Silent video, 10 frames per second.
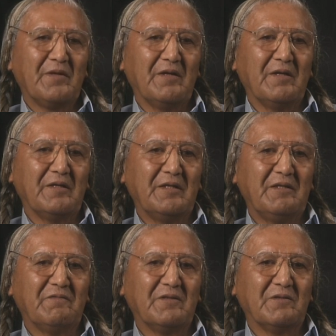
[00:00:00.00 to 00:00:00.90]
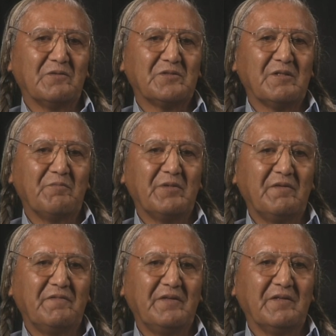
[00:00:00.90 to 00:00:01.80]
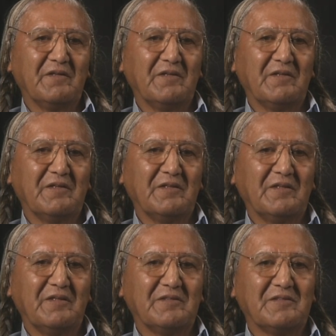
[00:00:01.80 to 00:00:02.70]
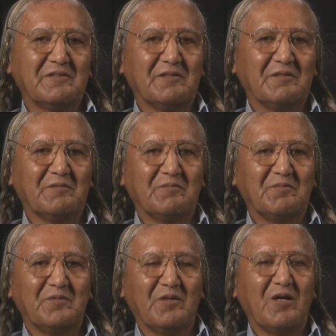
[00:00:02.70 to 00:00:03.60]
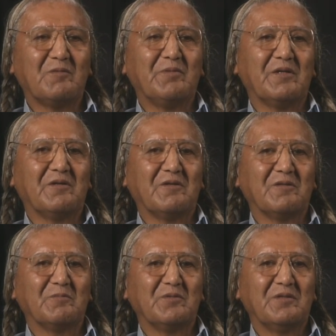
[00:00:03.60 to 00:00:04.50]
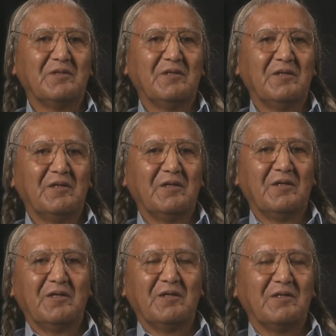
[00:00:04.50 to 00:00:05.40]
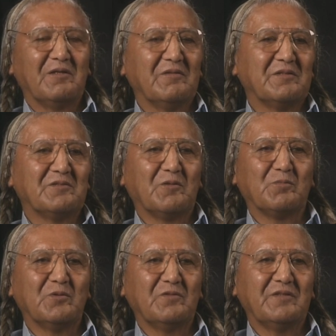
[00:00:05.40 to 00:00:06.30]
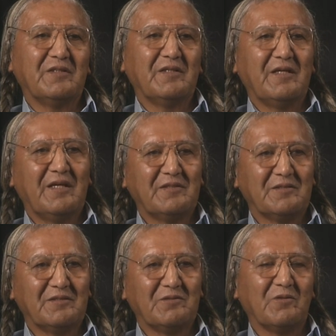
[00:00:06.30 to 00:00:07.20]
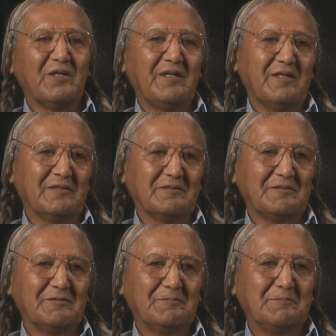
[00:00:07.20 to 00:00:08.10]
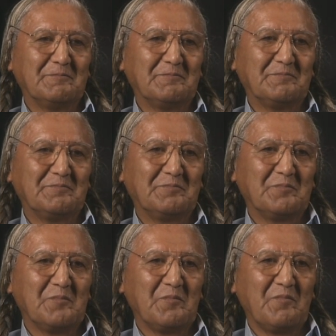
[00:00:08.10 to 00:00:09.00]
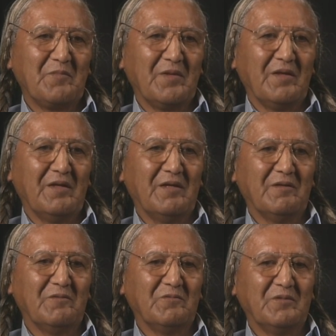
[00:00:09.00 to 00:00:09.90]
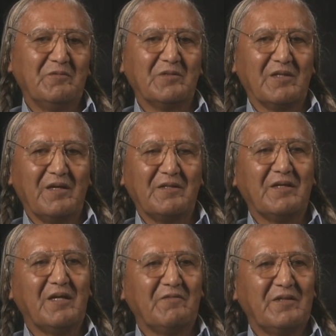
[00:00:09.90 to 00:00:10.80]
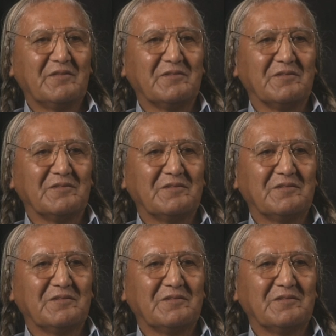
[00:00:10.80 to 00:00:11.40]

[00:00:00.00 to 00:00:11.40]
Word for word: And even though some may feel uh, it's uh, not been harmed, there is no proof that it hasn't or has. Uh, we would like to have answers.